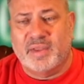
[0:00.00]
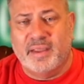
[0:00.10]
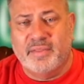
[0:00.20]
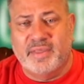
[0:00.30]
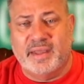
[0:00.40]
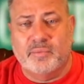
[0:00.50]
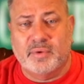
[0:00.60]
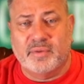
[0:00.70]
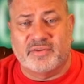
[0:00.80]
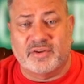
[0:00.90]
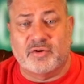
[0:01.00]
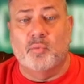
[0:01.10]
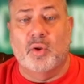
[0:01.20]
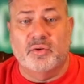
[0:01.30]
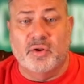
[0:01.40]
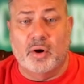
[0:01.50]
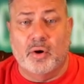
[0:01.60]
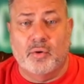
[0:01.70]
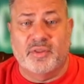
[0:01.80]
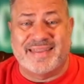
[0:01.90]
then the system will
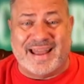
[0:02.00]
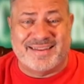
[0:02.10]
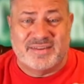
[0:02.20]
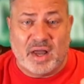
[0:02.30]
know that that's